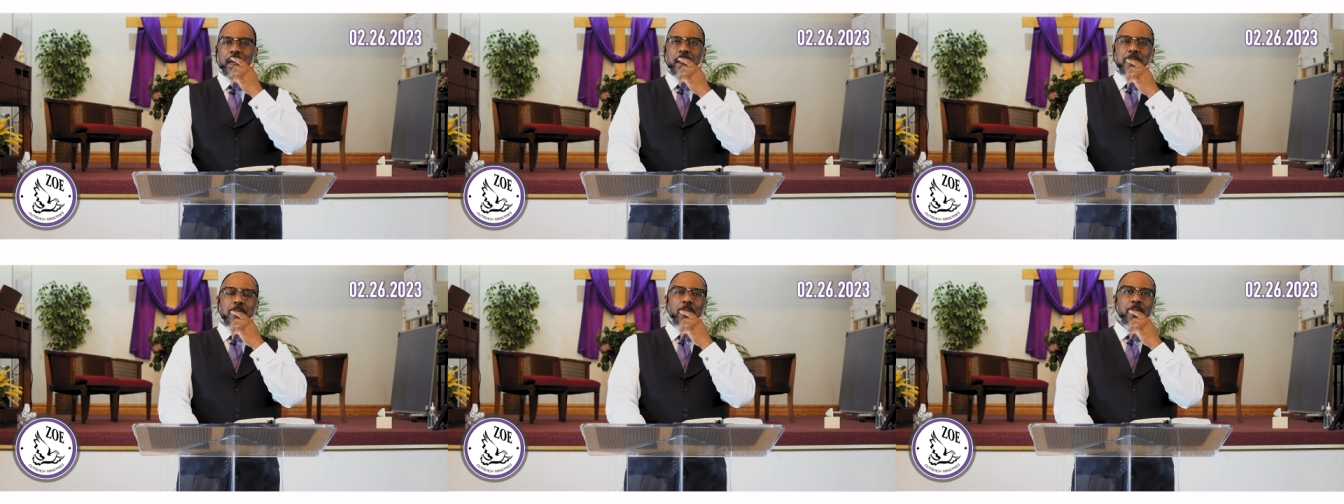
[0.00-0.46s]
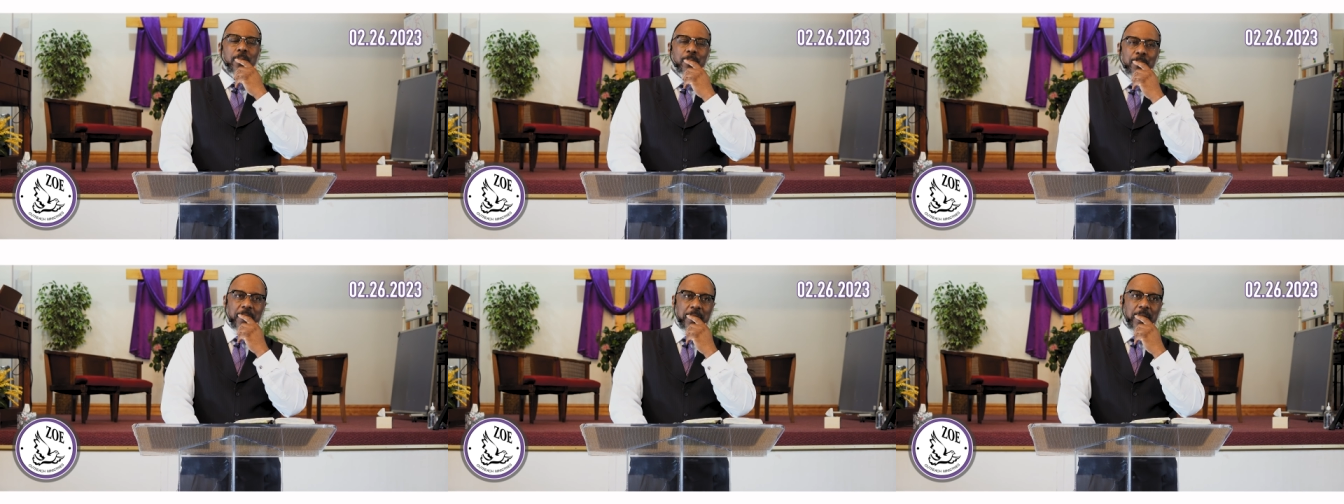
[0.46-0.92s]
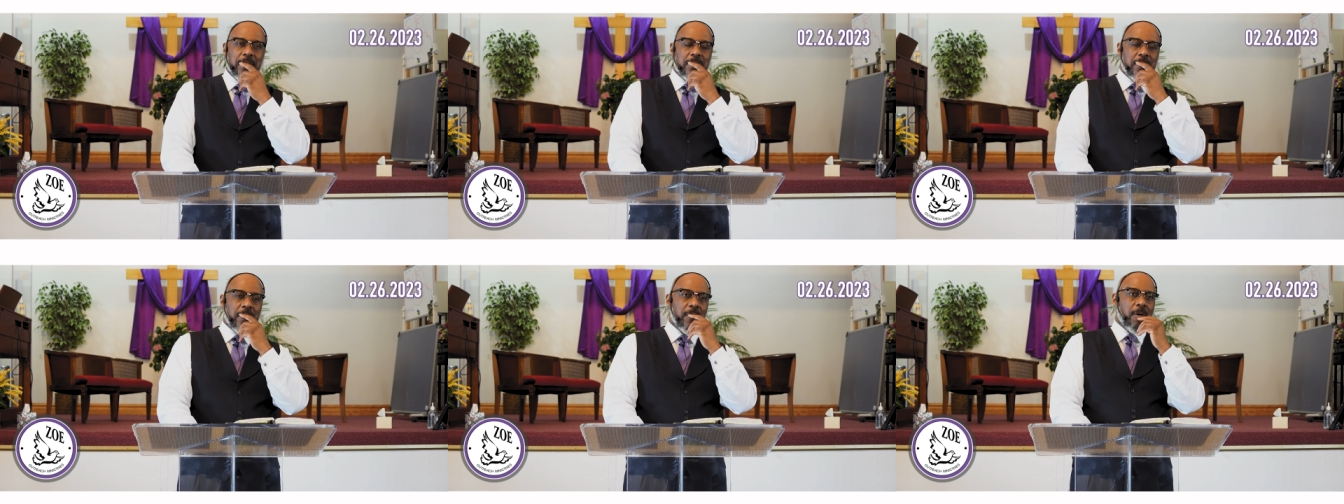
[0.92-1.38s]
you know, because
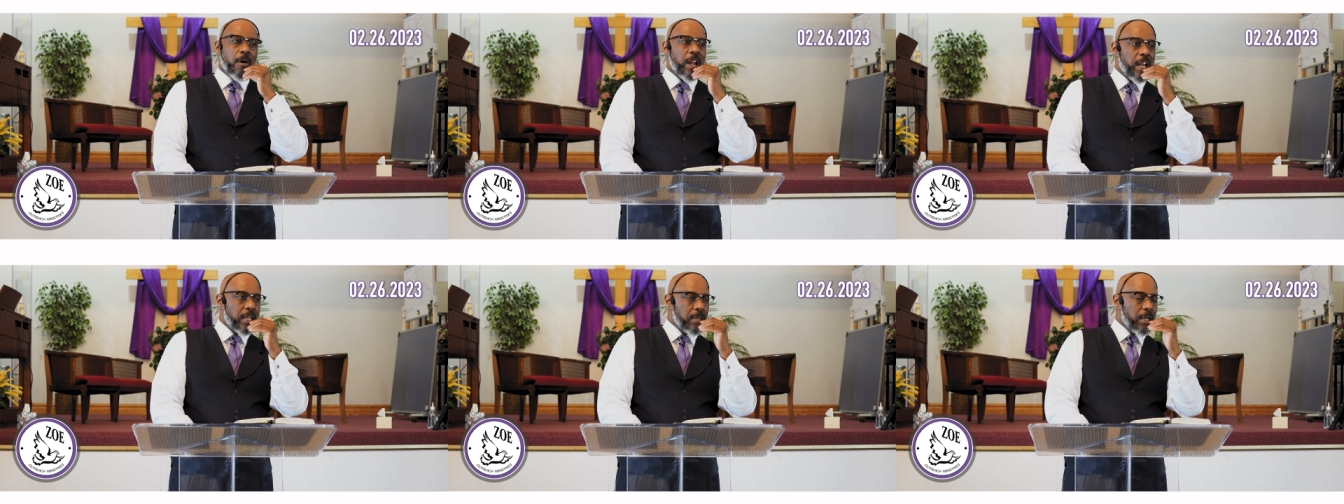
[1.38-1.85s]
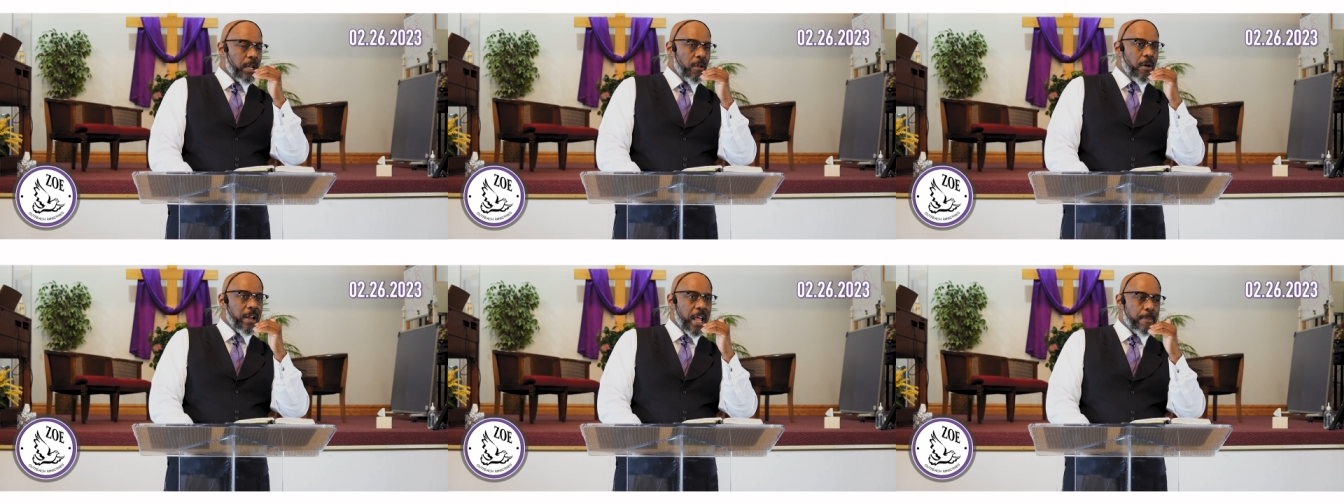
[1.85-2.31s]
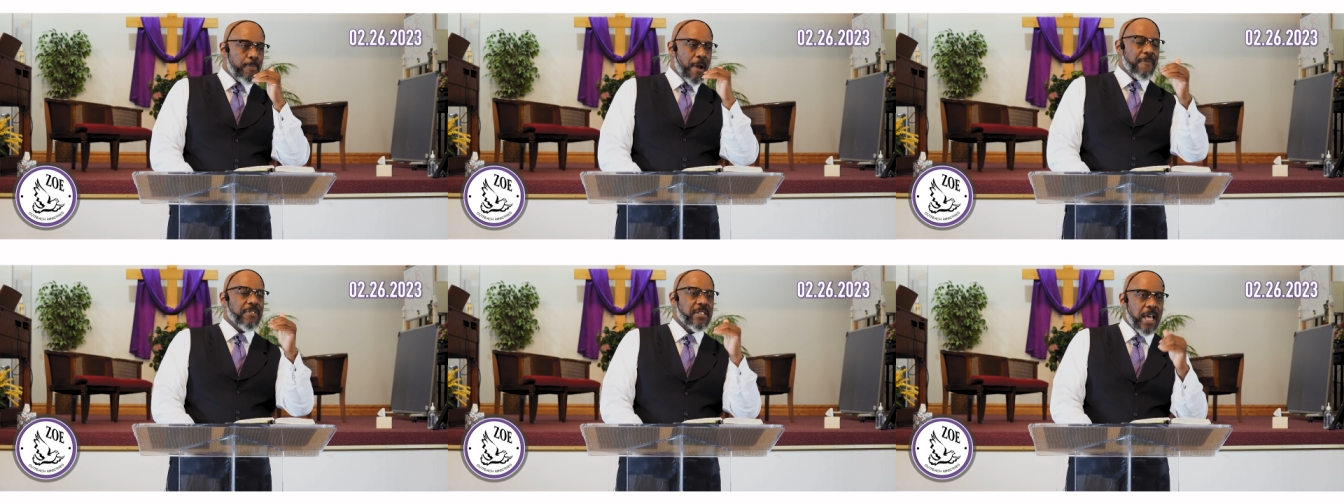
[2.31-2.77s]
the Lord, had, the Lord had
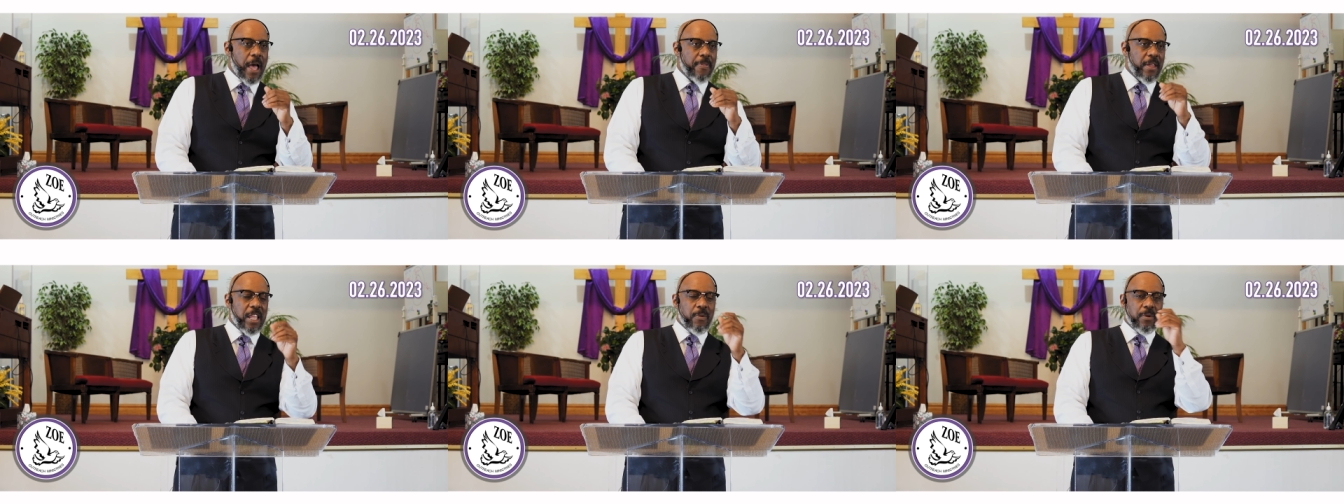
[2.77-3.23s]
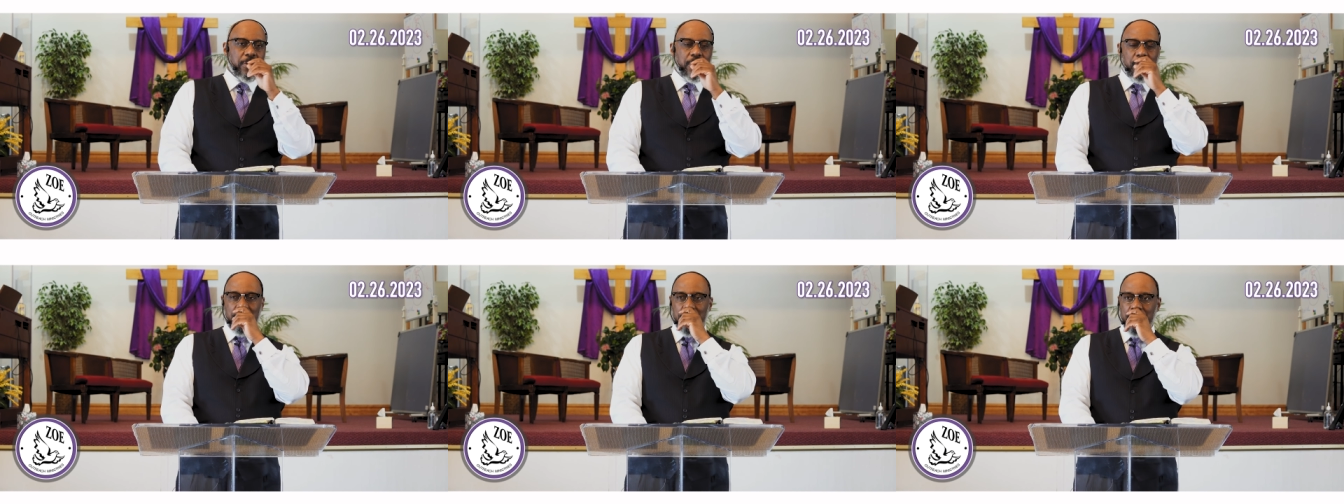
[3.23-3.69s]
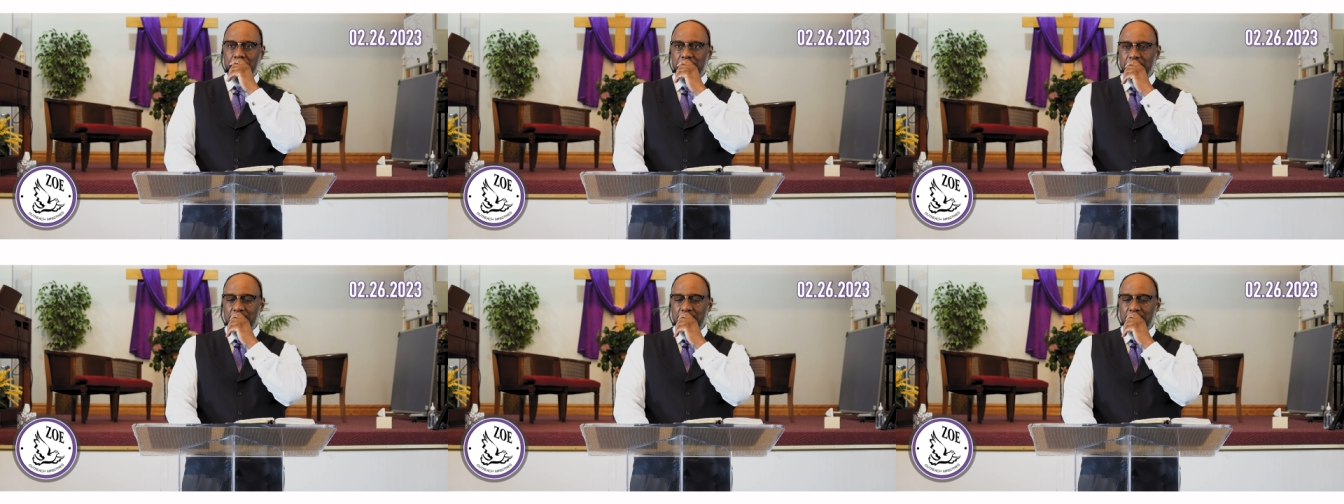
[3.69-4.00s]
prophesied that he would do it.